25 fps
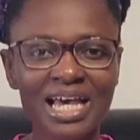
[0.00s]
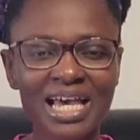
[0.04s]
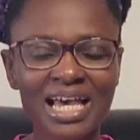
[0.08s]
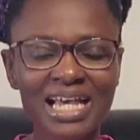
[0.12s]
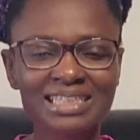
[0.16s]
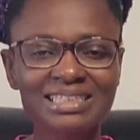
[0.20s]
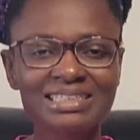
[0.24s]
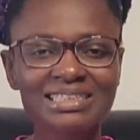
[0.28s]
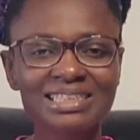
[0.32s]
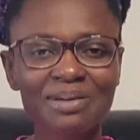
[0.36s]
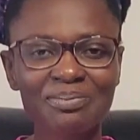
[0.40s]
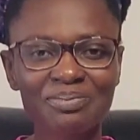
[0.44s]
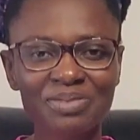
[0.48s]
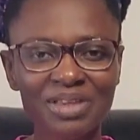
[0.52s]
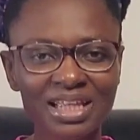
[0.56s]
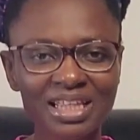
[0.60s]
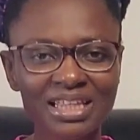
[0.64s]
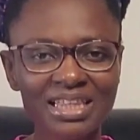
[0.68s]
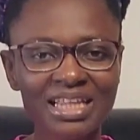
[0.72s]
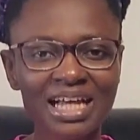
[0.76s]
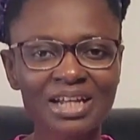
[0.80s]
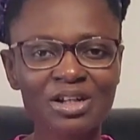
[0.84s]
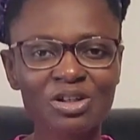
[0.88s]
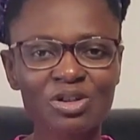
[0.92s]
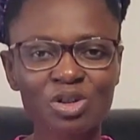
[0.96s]
it's something
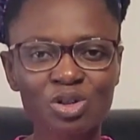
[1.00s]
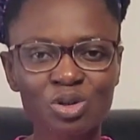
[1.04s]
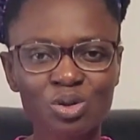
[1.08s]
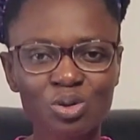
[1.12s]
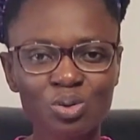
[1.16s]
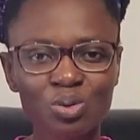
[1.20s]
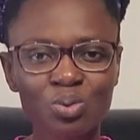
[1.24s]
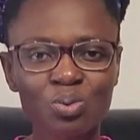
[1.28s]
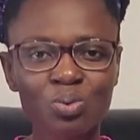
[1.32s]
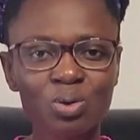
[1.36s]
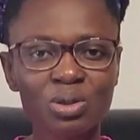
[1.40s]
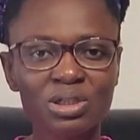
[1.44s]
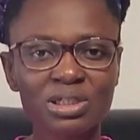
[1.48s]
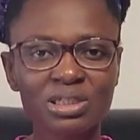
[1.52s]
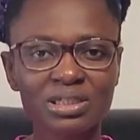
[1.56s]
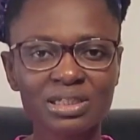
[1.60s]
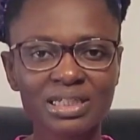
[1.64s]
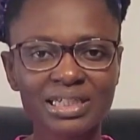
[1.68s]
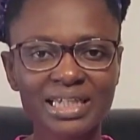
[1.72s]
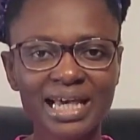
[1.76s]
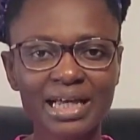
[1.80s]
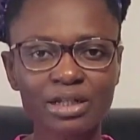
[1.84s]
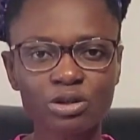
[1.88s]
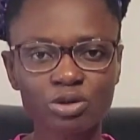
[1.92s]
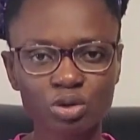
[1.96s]
that you would
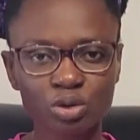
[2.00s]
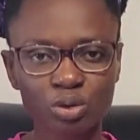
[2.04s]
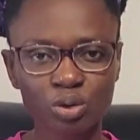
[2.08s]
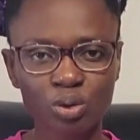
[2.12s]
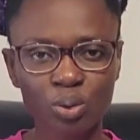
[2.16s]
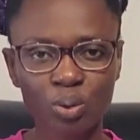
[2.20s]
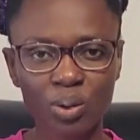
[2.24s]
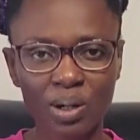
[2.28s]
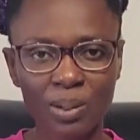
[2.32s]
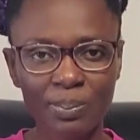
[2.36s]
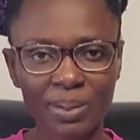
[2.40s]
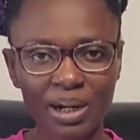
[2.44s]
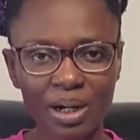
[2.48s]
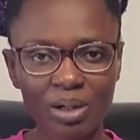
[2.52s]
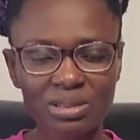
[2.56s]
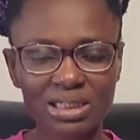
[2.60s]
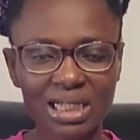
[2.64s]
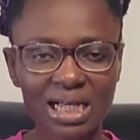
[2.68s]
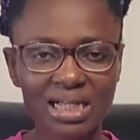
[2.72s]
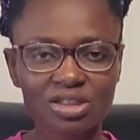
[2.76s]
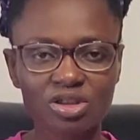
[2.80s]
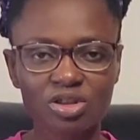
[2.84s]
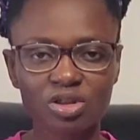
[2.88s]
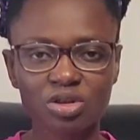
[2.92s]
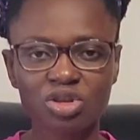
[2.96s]
get to know about
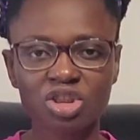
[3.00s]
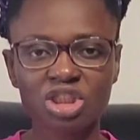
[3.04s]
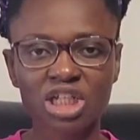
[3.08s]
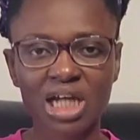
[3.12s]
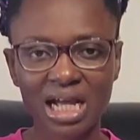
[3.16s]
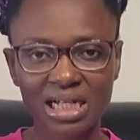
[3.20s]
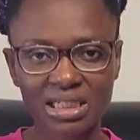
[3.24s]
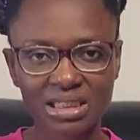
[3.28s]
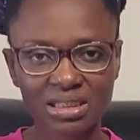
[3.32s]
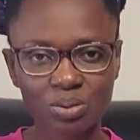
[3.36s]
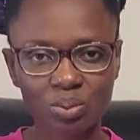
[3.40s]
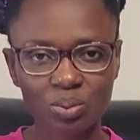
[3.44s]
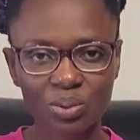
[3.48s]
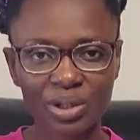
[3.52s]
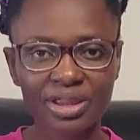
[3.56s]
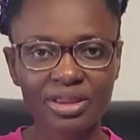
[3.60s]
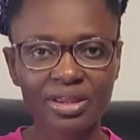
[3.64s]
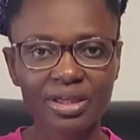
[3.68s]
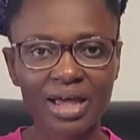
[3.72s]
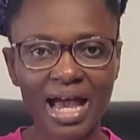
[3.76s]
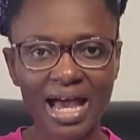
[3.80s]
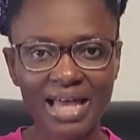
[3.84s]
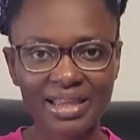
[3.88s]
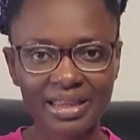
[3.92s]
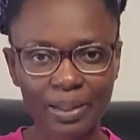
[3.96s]
as you chat with
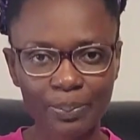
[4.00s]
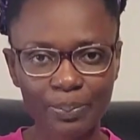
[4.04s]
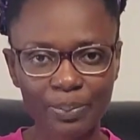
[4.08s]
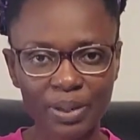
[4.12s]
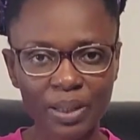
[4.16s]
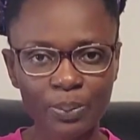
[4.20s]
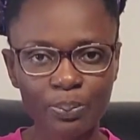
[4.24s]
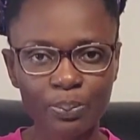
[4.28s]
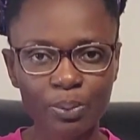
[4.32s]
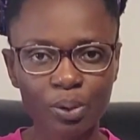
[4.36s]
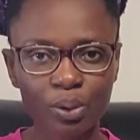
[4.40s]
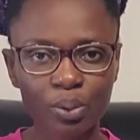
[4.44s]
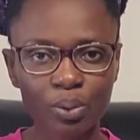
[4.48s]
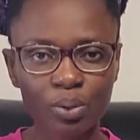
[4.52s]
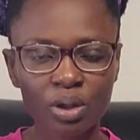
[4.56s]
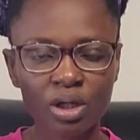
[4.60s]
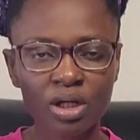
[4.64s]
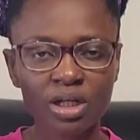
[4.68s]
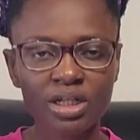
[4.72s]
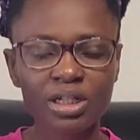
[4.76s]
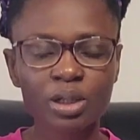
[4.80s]
other people.